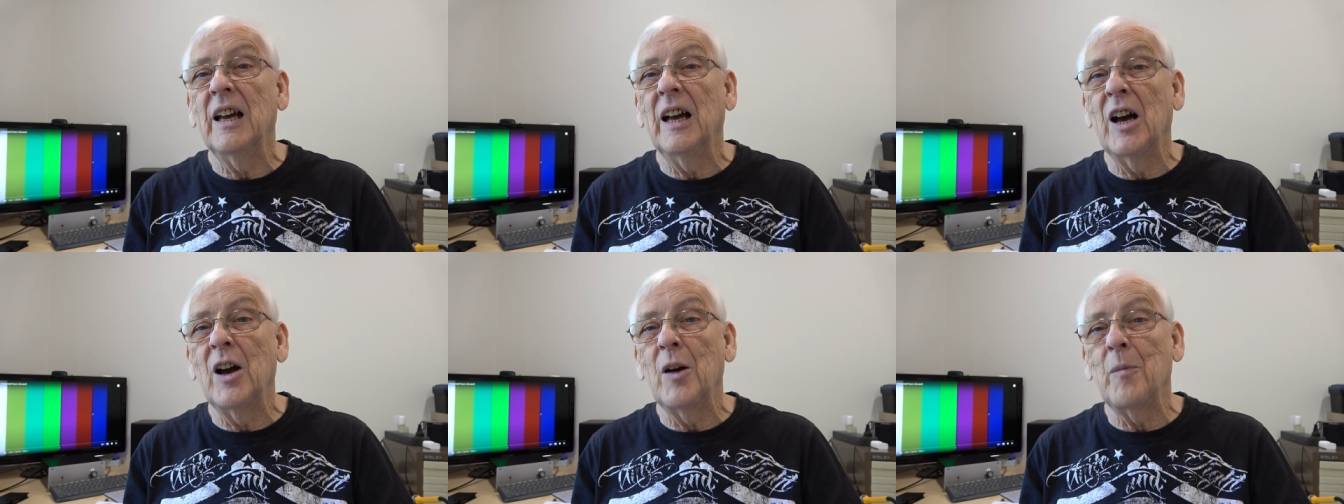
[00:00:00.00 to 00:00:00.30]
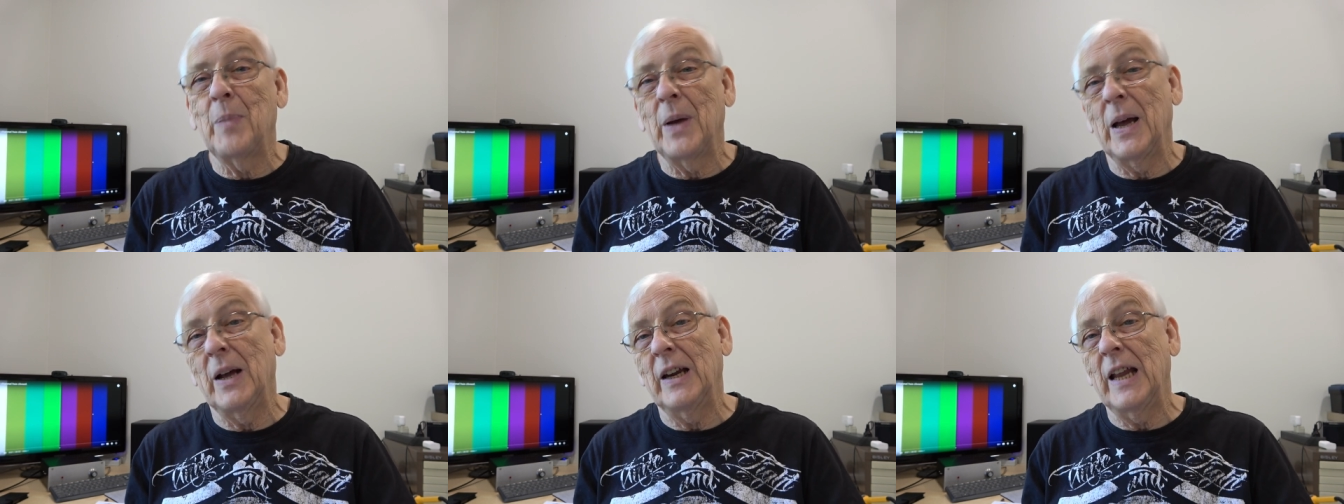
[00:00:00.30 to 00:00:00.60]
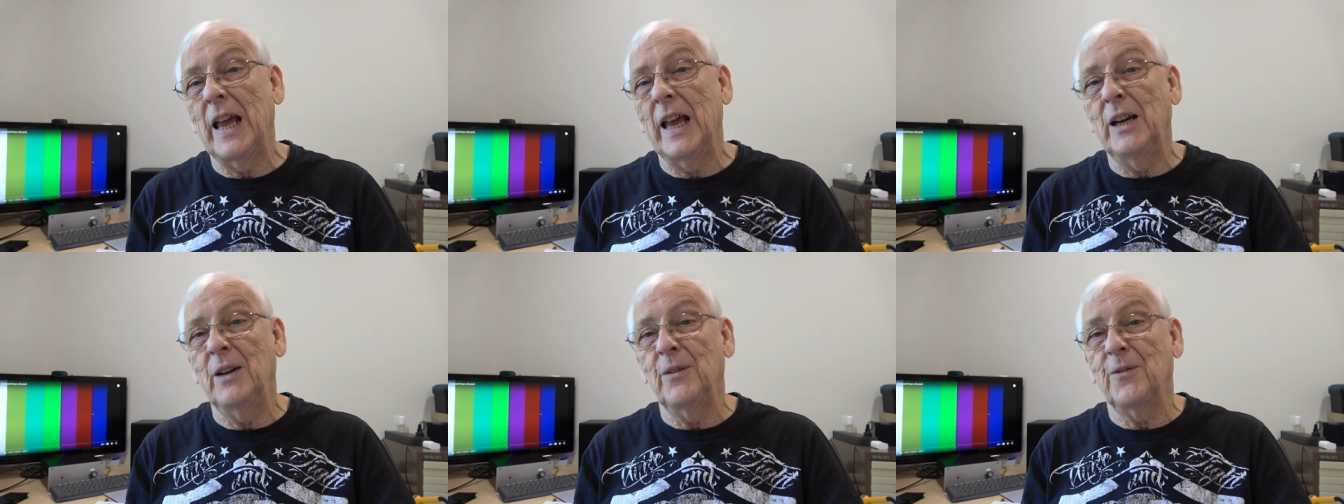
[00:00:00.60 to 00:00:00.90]
about
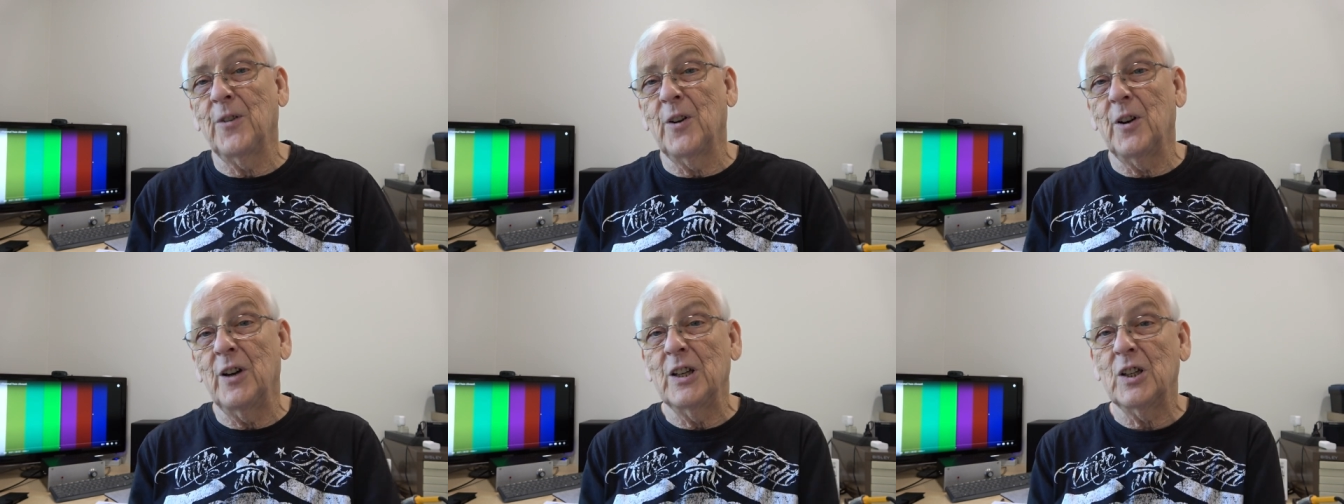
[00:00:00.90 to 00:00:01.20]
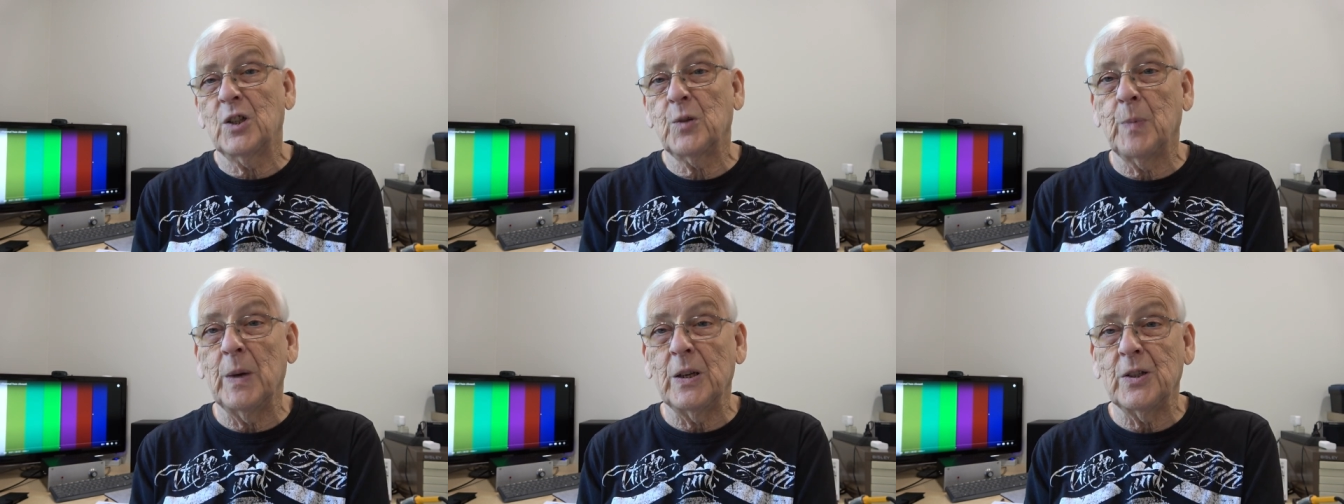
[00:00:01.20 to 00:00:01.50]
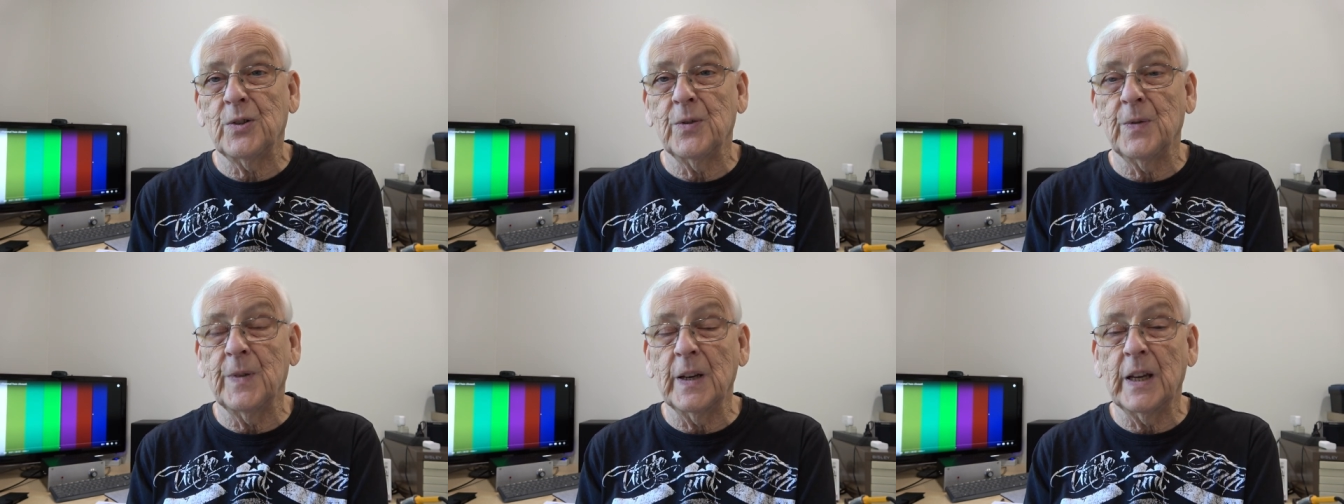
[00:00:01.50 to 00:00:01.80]
edifier
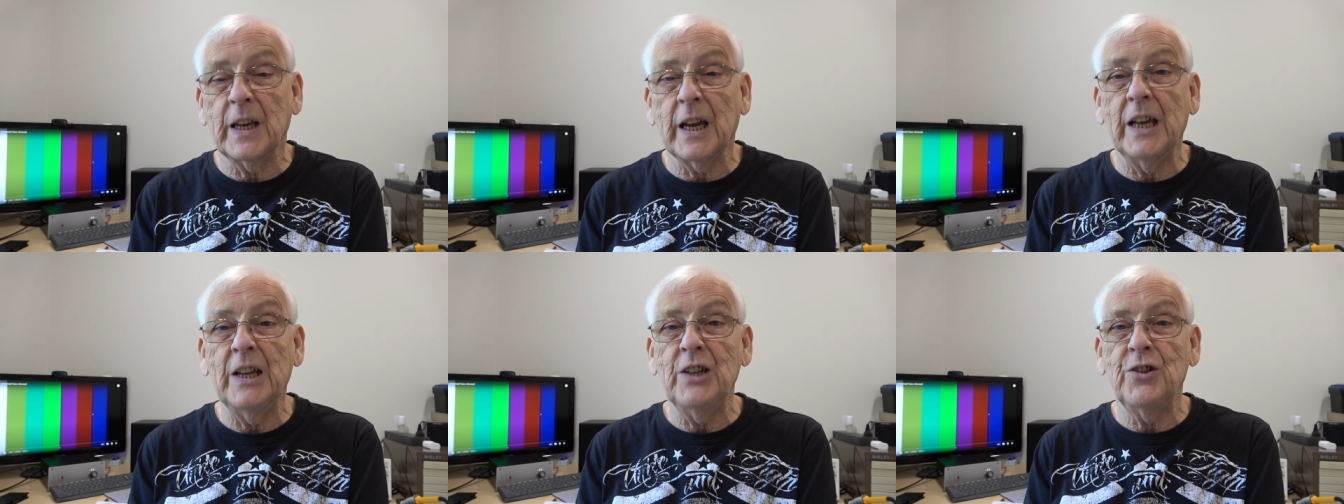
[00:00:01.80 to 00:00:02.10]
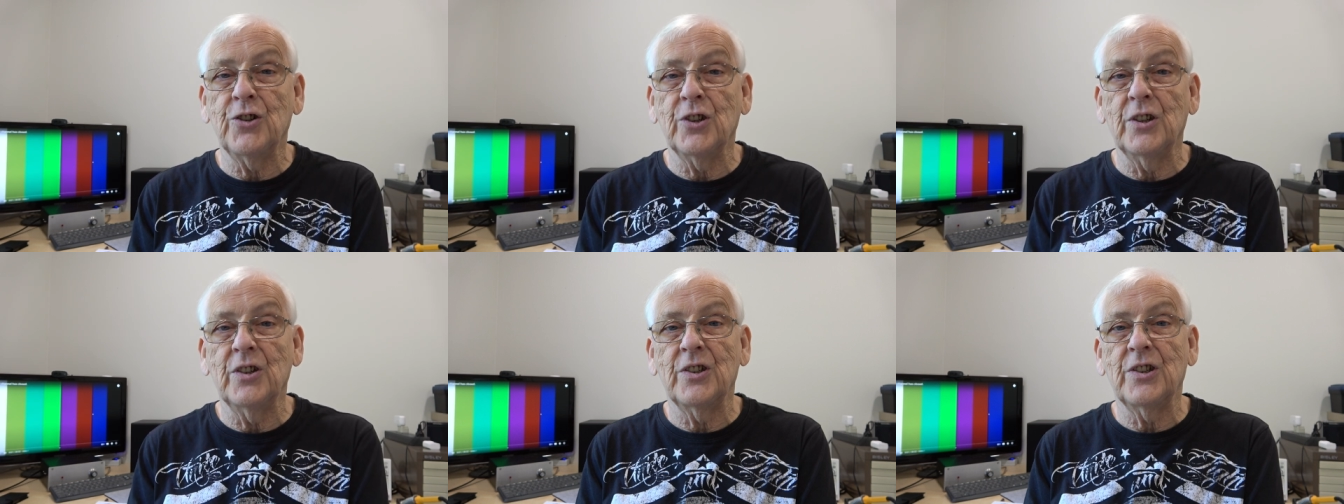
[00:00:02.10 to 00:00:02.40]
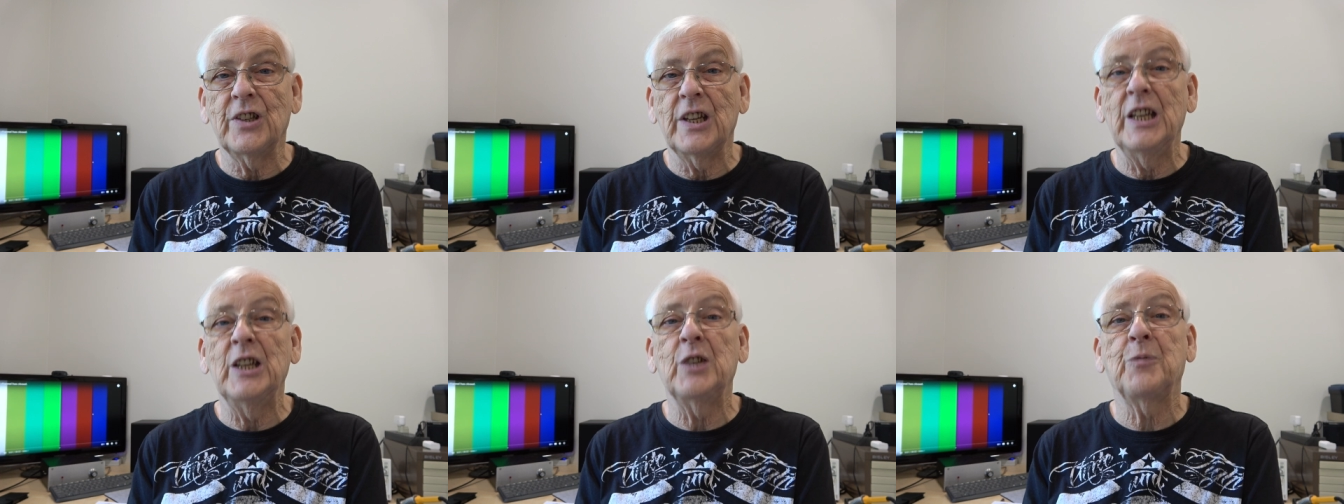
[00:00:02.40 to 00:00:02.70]

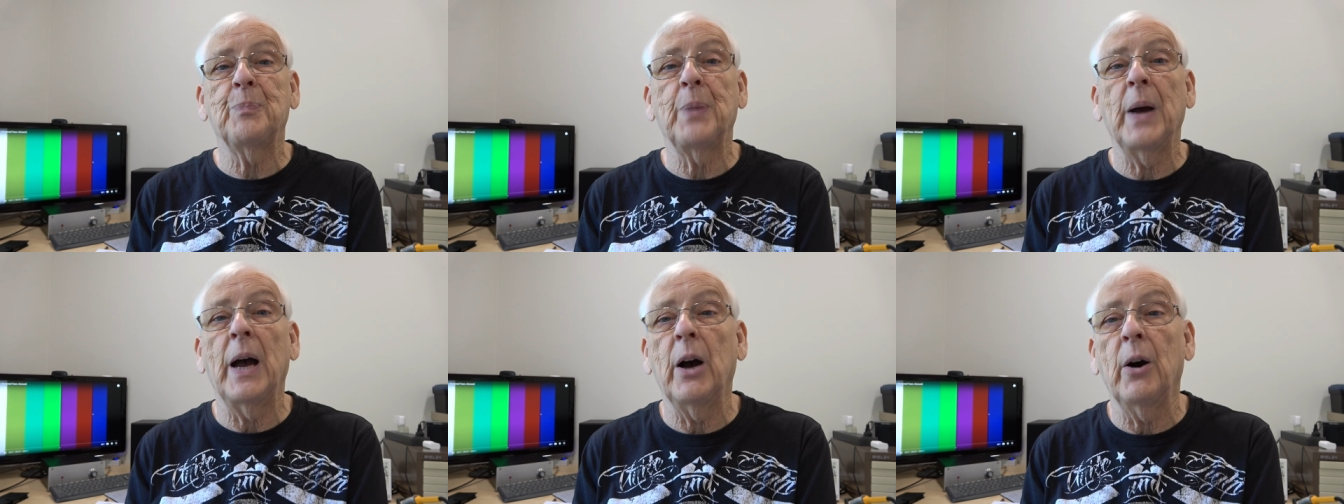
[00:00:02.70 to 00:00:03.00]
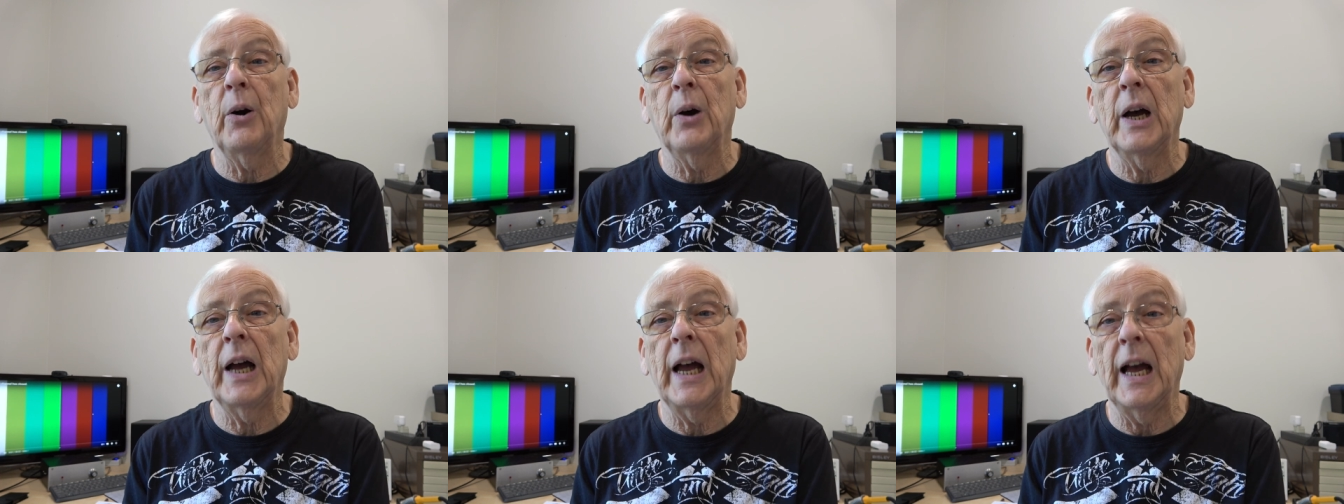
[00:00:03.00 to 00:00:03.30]
specifications is power